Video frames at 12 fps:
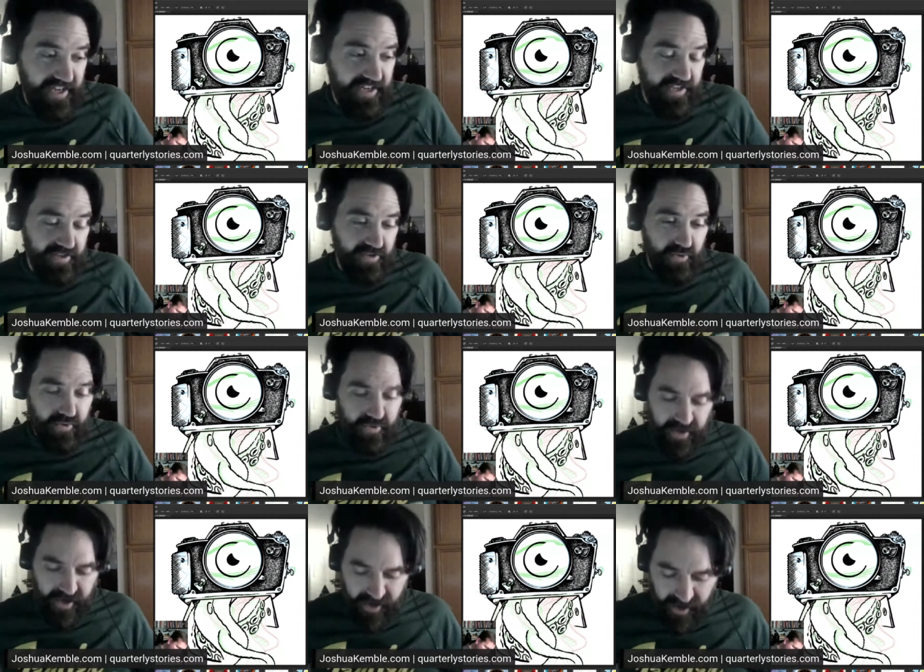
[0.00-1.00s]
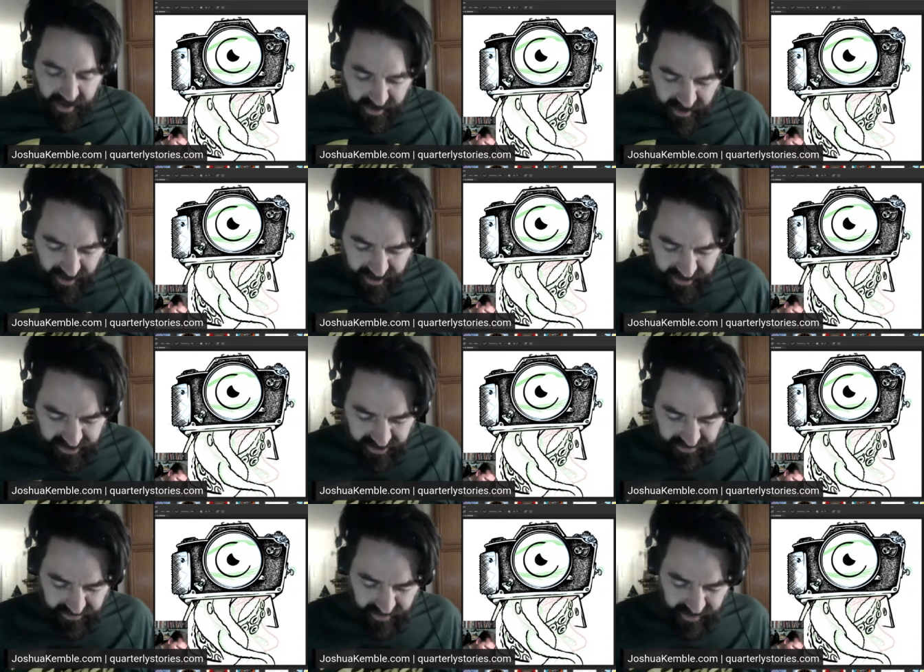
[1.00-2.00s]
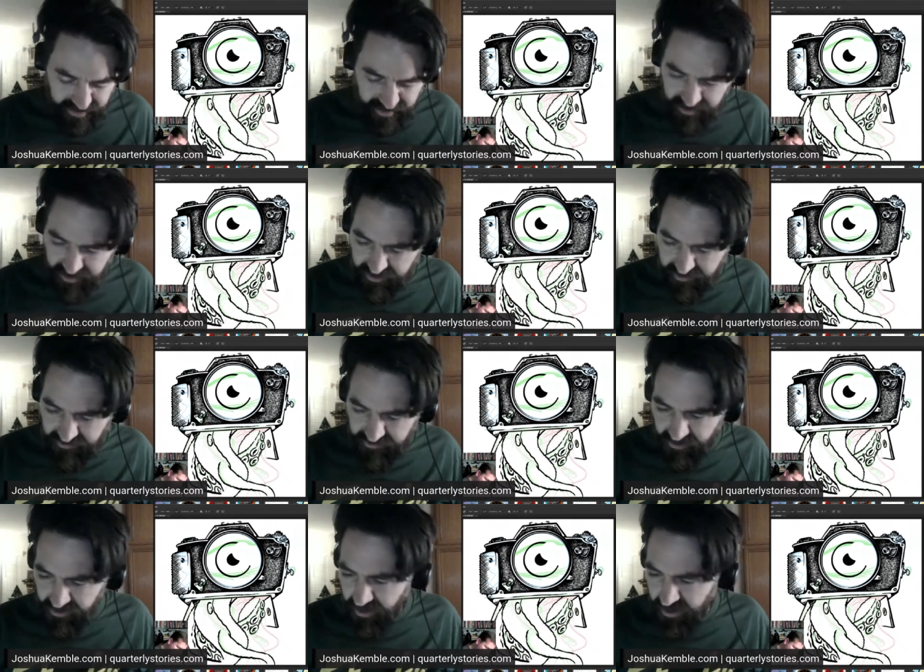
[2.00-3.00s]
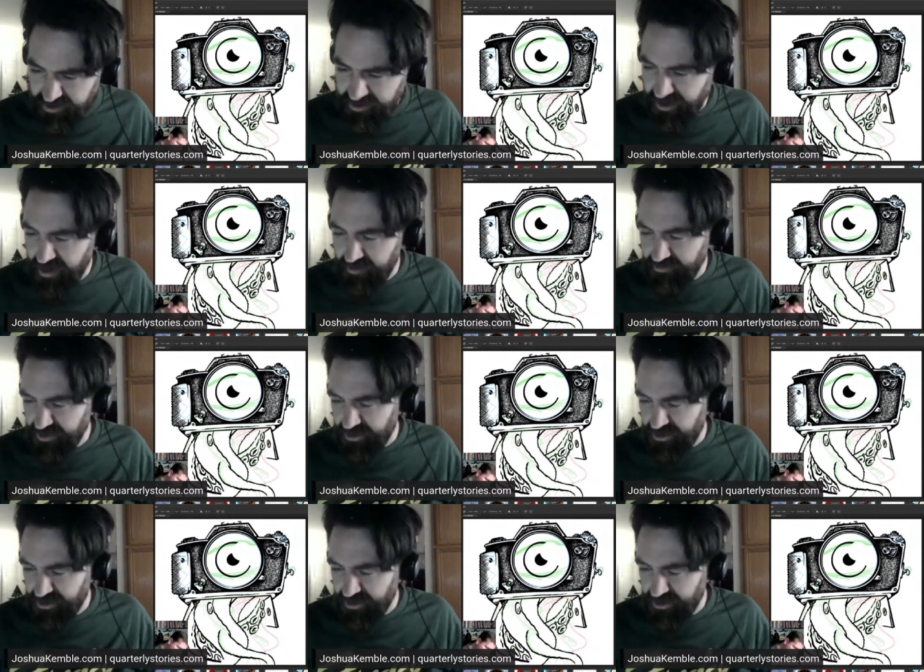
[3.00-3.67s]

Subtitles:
and cool. And I actually like for a long time was just